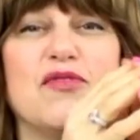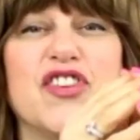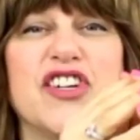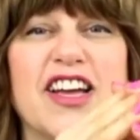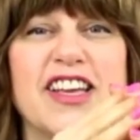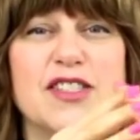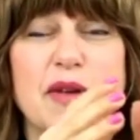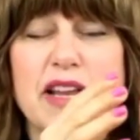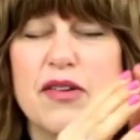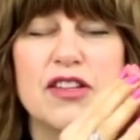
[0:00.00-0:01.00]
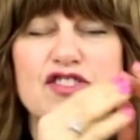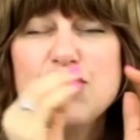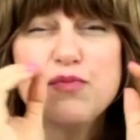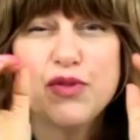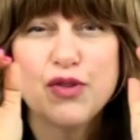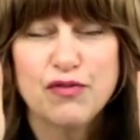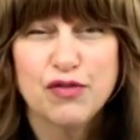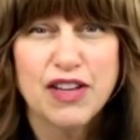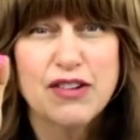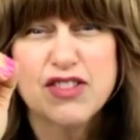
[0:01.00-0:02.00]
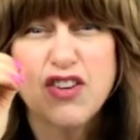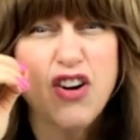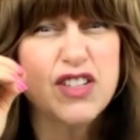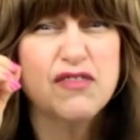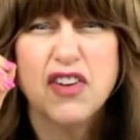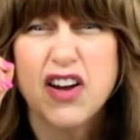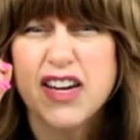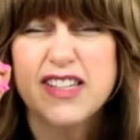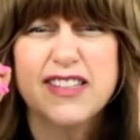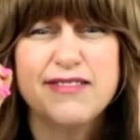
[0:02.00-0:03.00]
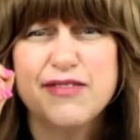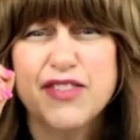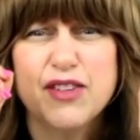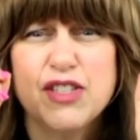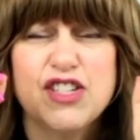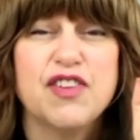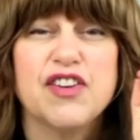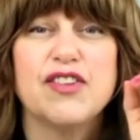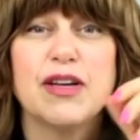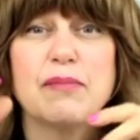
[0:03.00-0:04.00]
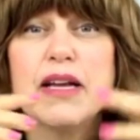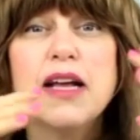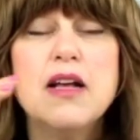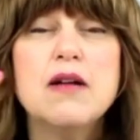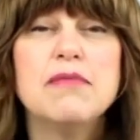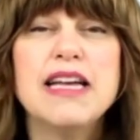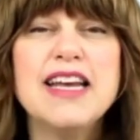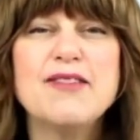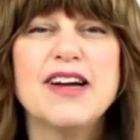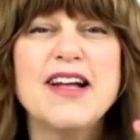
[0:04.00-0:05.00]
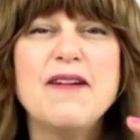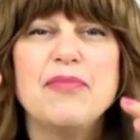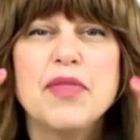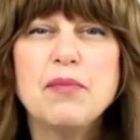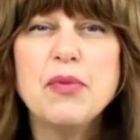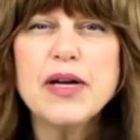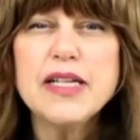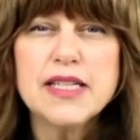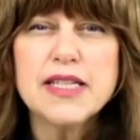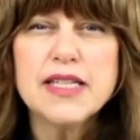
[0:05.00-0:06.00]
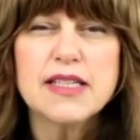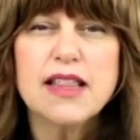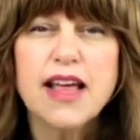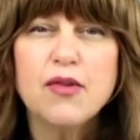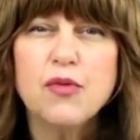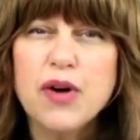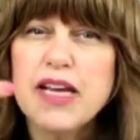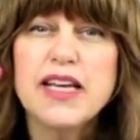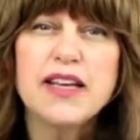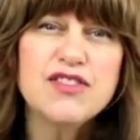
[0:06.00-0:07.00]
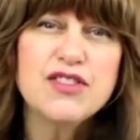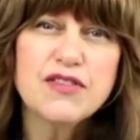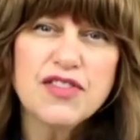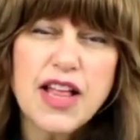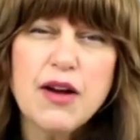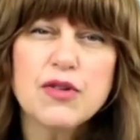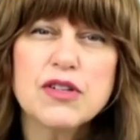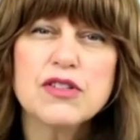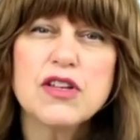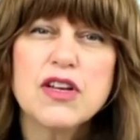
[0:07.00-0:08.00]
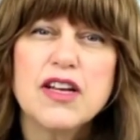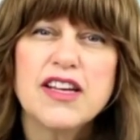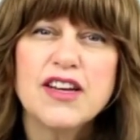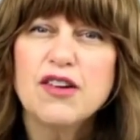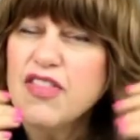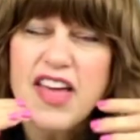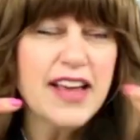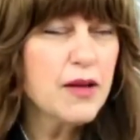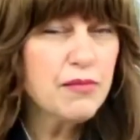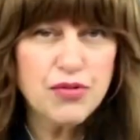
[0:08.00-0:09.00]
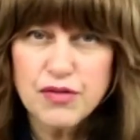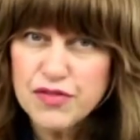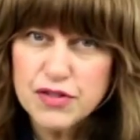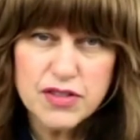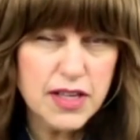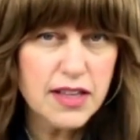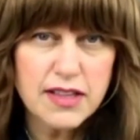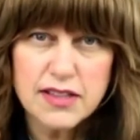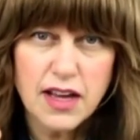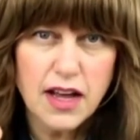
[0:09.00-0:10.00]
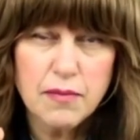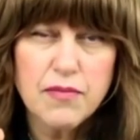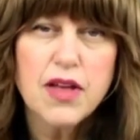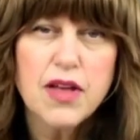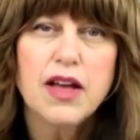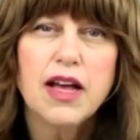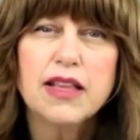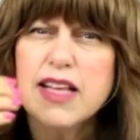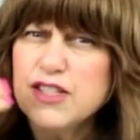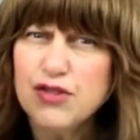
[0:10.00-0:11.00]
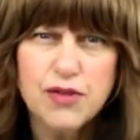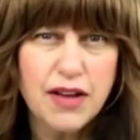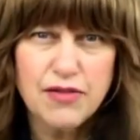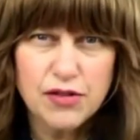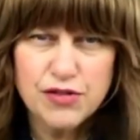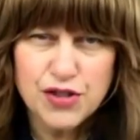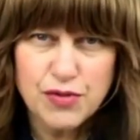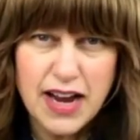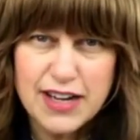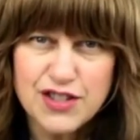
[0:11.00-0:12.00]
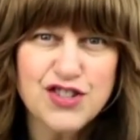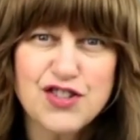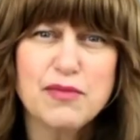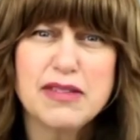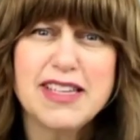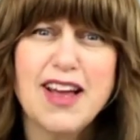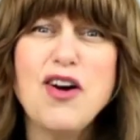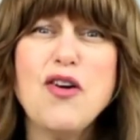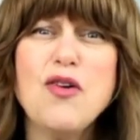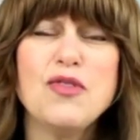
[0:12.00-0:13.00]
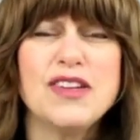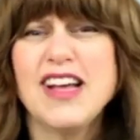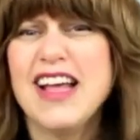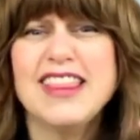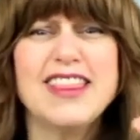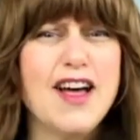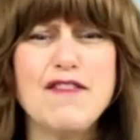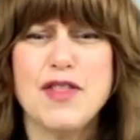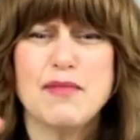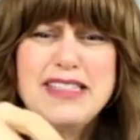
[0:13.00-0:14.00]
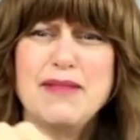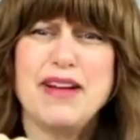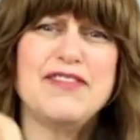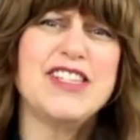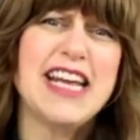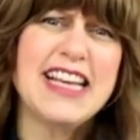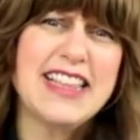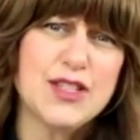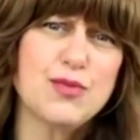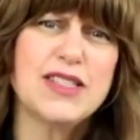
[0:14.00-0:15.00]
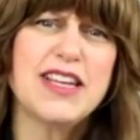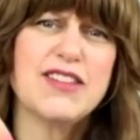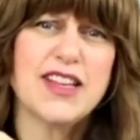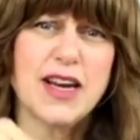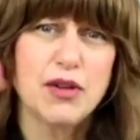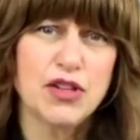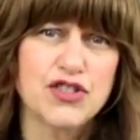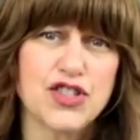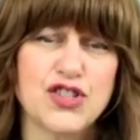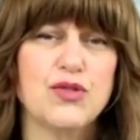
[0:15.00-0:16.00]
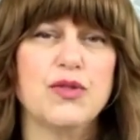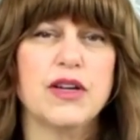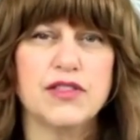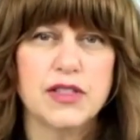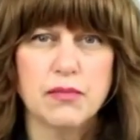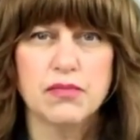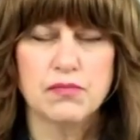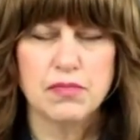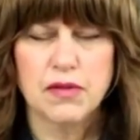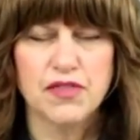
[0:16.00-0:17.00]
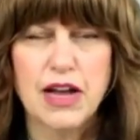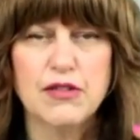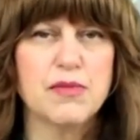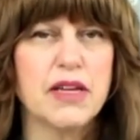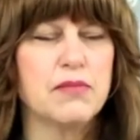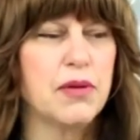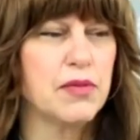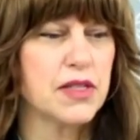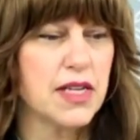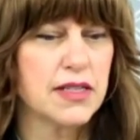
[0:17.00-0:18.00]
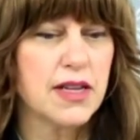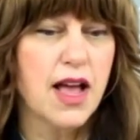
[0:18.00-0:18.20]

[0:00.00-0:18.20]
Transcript: ranunculus. Anyway, they're just beautiful flowers. They're hard to find and very, which is very annoying. But, but anyway, the point is that when he gives you the flowers, you know, thank him profusely at the time unless you have allergic reaction to them and say, oh, I love them, except I have to take these ones out that I'm allergic to or whatever. Some flowers make people sneeze.